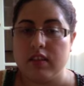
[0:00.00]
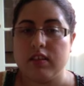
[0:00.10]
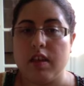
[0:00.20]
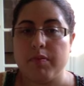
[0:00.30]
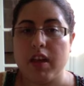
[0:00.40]

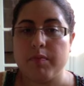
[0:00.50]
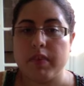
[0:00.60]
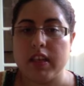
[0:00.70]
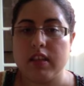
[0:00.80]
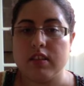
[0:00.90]
Some
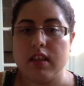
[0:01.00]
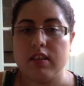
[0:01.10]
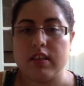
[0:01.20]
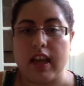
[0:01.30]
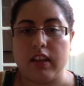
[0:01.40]
companies,
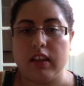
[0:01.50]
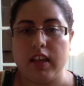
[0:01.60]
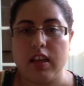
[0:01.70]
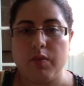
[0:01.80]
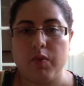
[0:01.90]

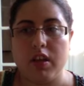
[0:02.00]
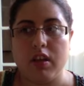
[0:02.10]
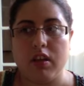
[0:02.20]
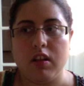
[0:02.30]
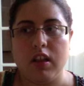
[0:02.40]
sadly,
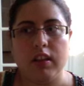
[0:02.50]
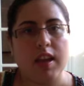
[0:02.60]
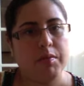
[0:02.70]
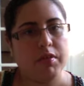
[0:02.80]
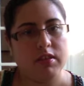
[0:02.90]
will
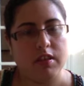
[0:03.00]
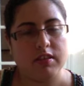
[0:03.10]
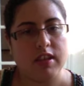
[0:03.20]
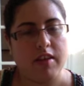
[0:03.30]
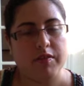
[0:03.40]
label
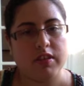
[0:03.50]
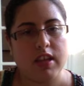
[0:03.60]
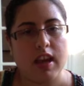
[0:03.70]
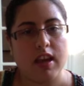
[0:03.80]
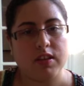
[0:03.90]
themselves
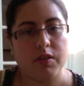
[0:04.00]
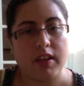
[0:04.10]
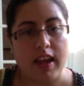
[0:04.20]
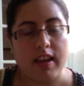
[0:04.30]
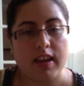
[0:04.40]
as
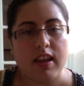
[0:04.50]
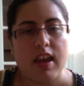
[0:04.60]
organic.